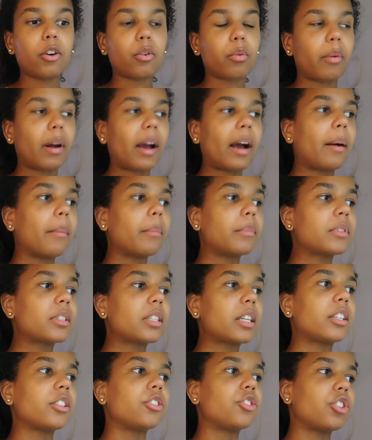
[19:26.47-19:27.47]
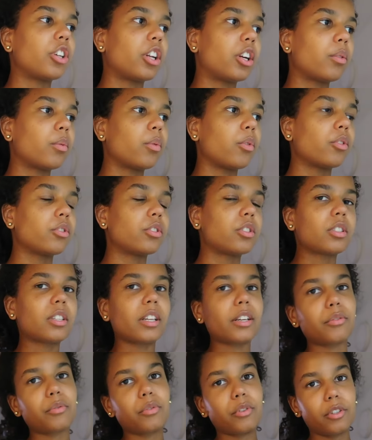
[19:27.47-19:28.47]
cramps and in general just
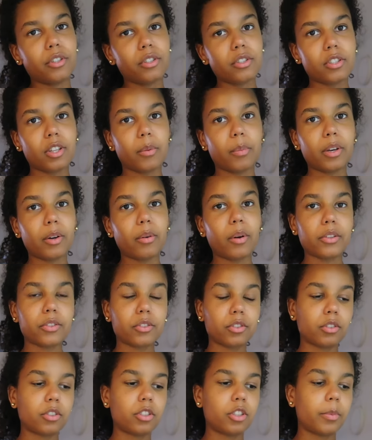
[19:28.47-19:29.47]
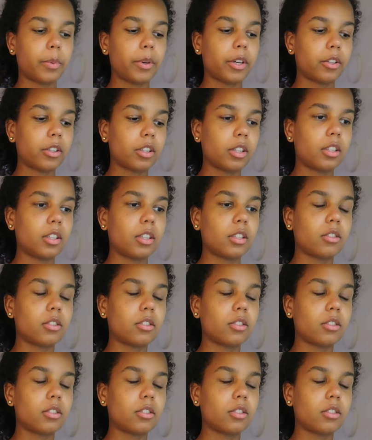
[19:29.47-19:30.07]
like for your stomach whilst you're on your period,